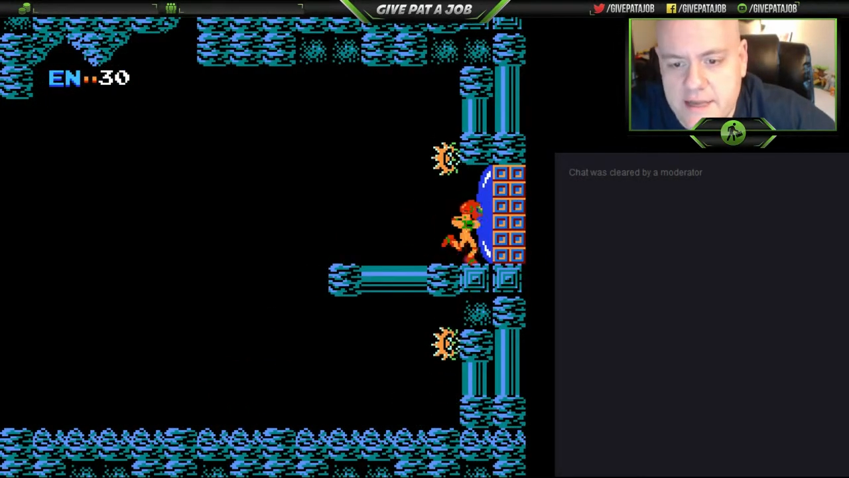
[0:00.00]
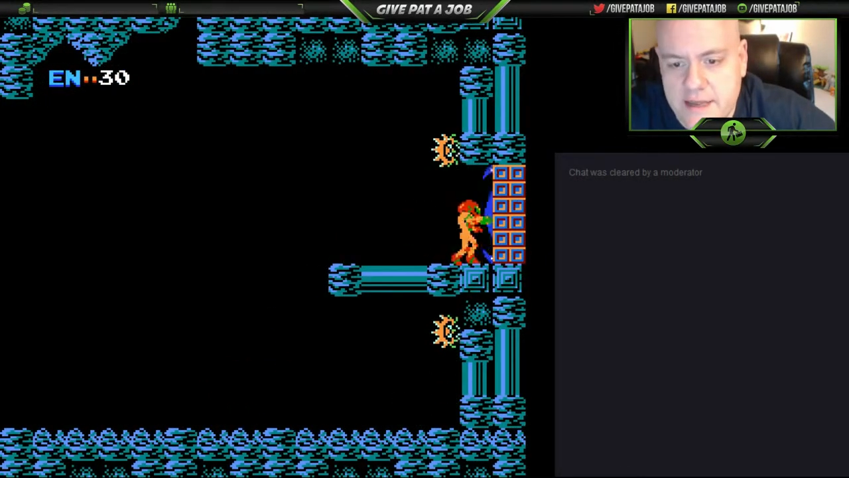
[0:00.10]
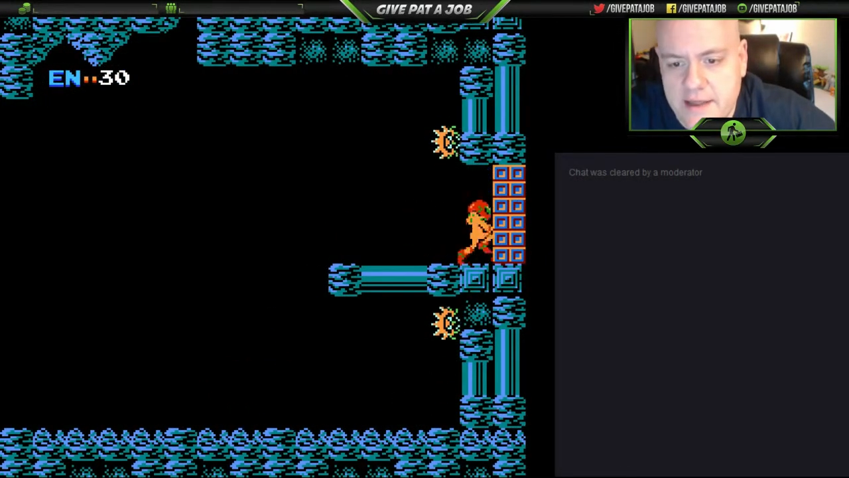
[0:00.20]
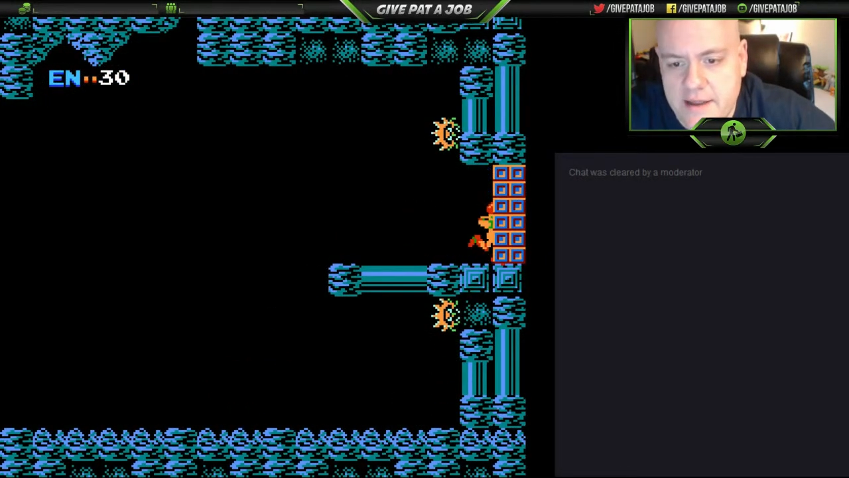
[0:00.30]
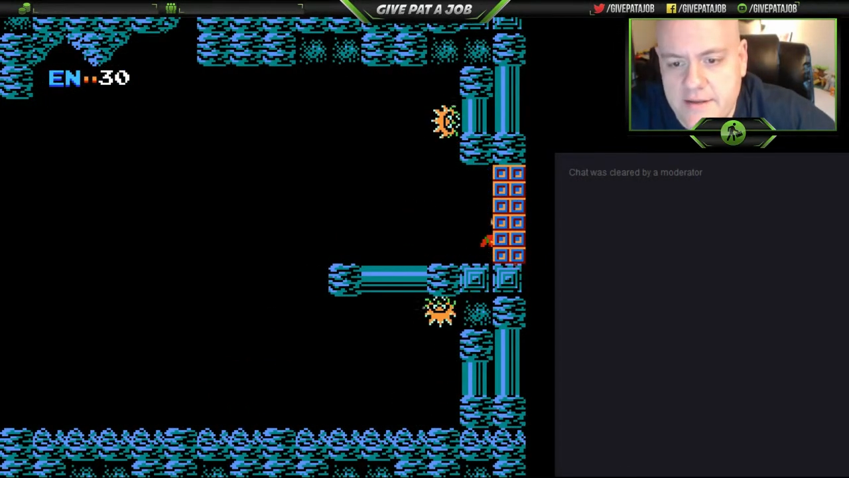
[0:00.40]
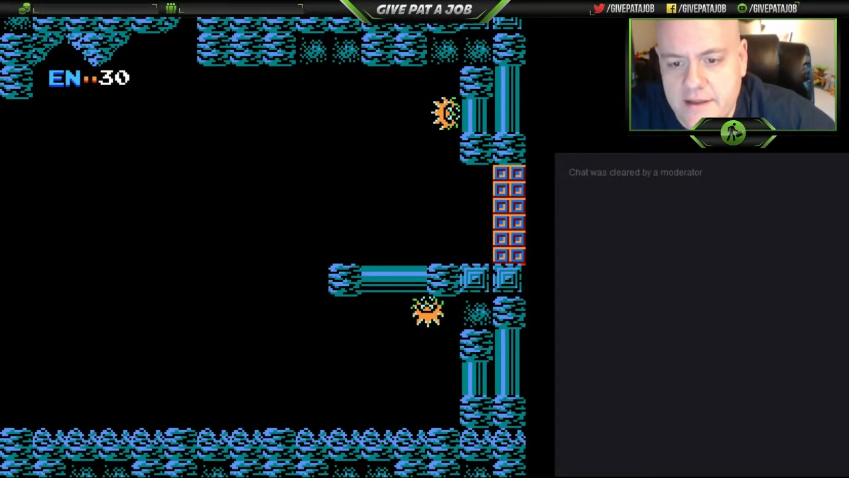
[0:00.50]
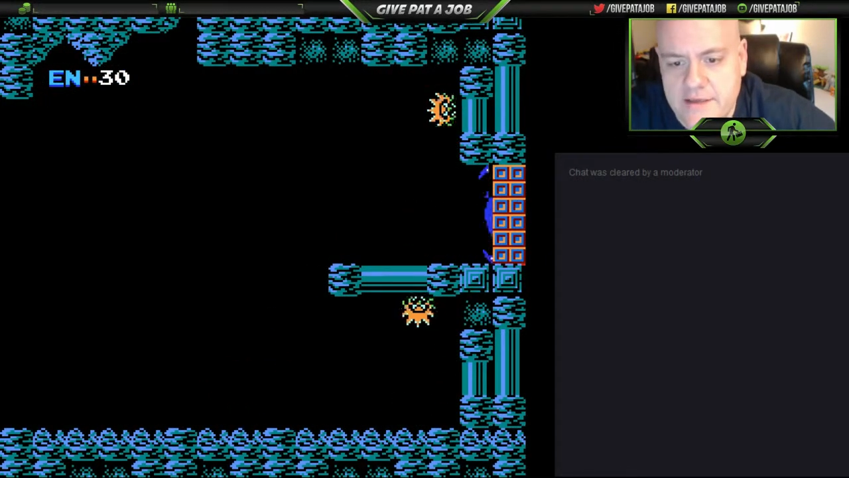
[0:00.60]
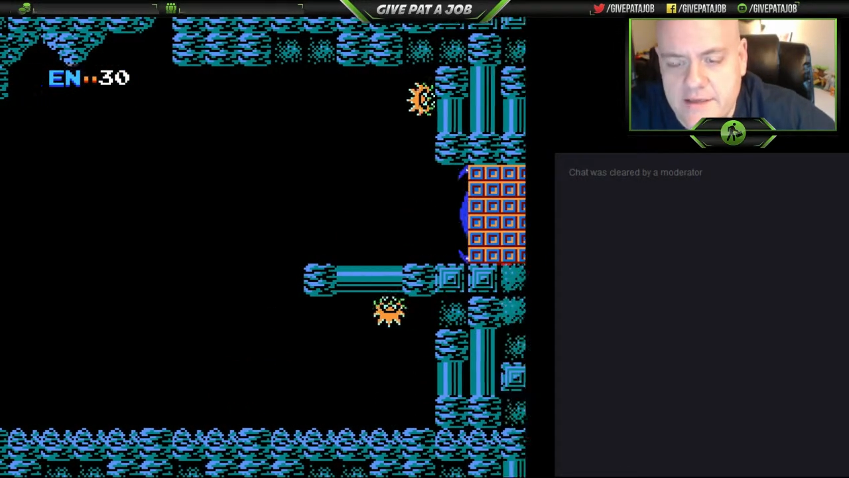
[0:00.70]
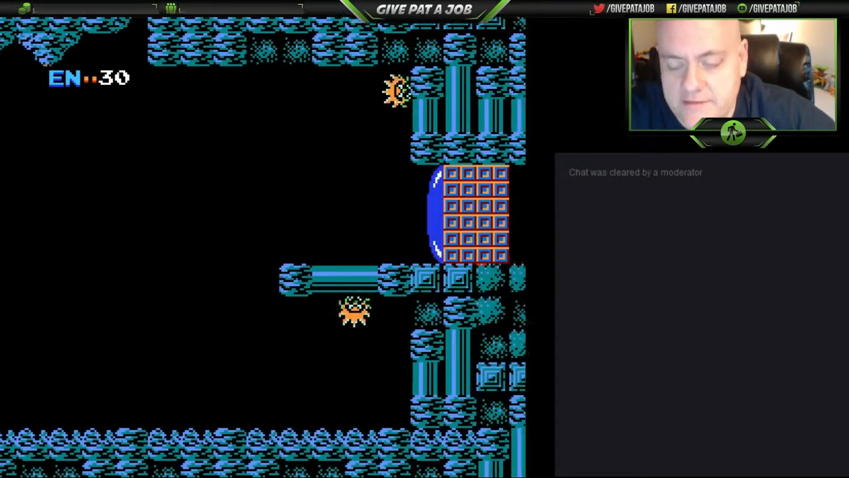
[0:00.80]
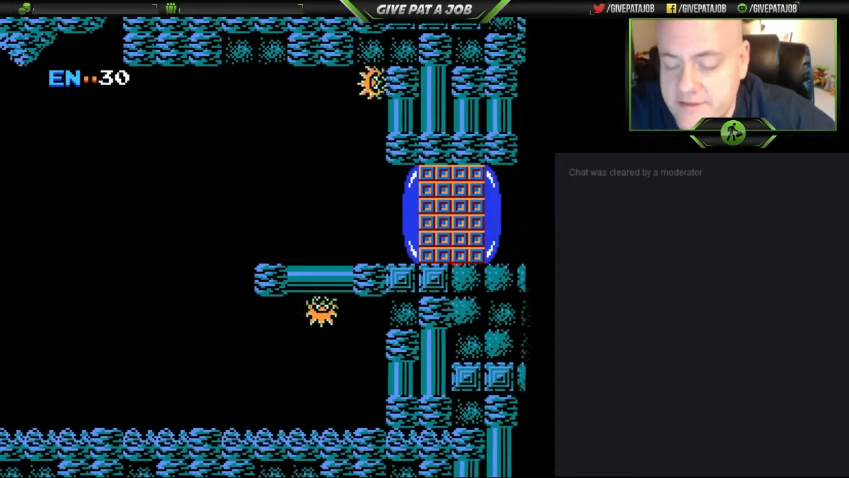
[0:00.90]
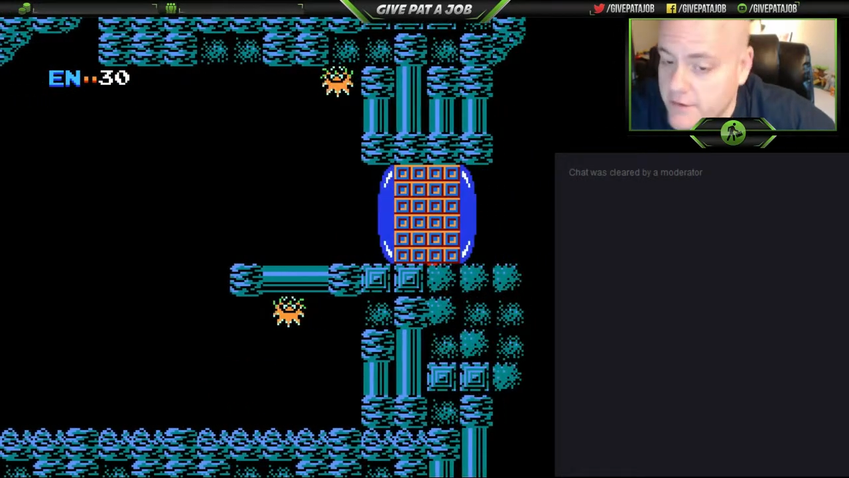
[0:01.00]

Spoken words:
and Legend of Zelda